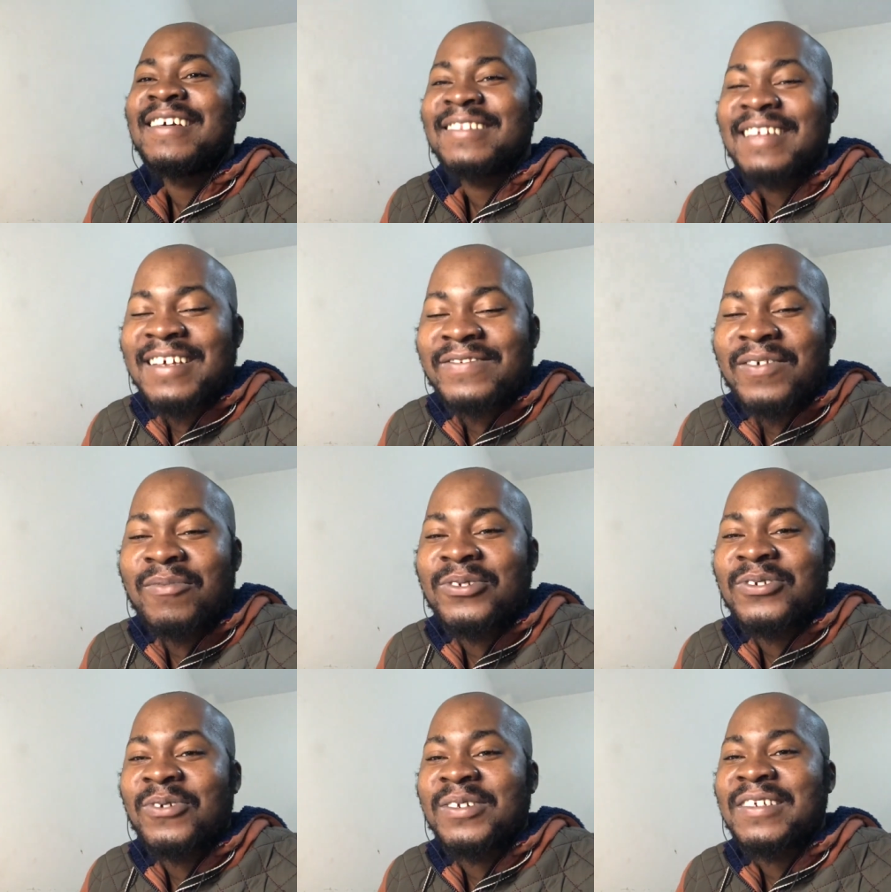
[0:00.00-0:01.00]
Thanks very much
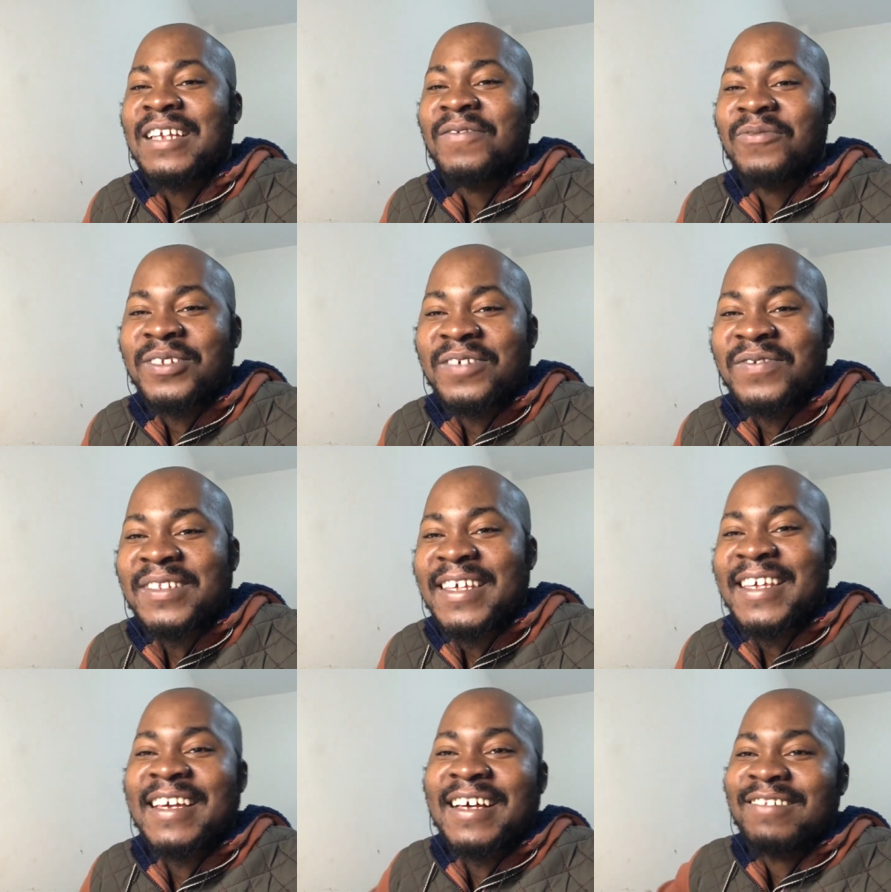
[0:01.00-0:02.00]
for watching. Have a wonderful
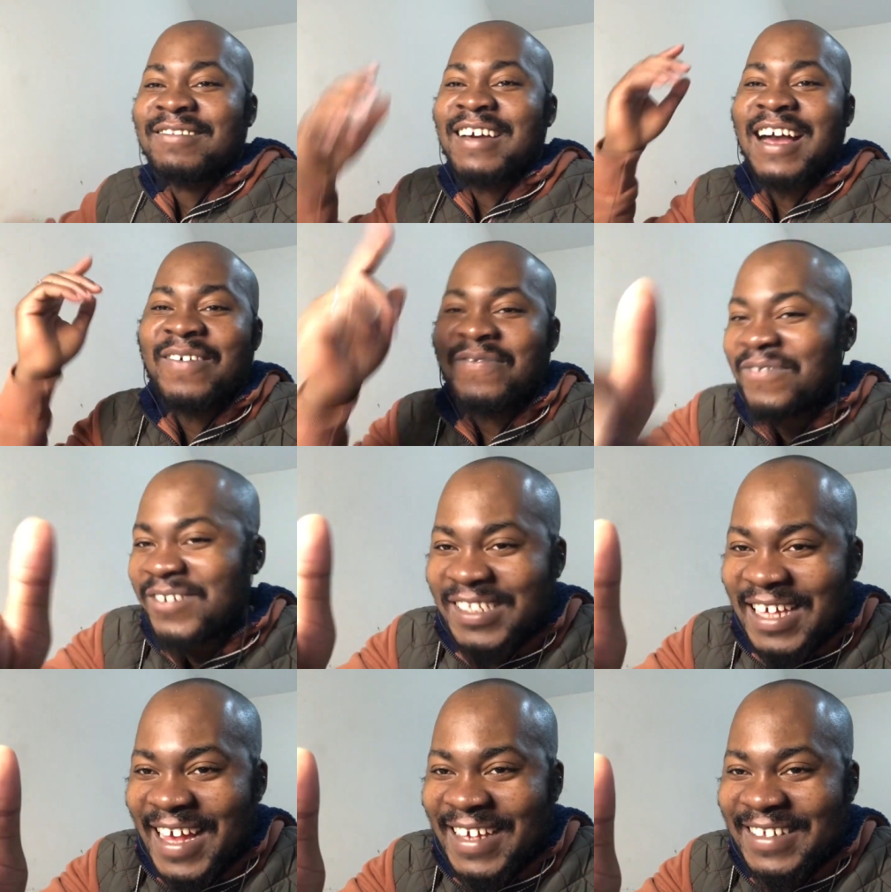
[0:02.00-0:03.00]
day and have fun,
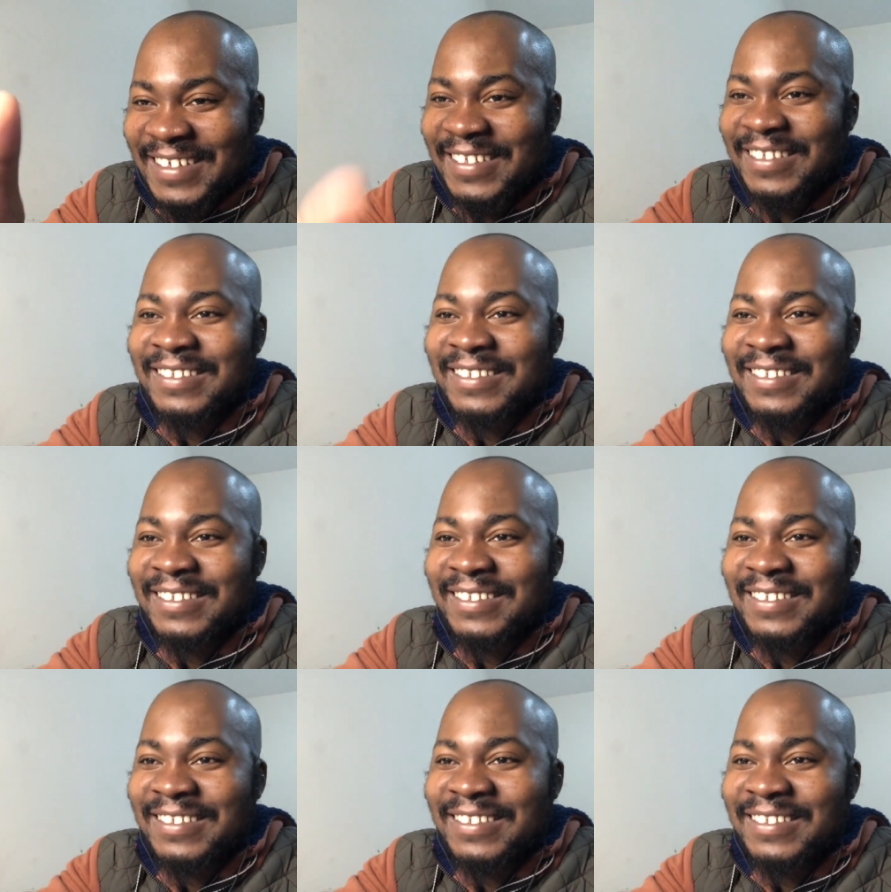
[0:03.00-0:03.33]
guys.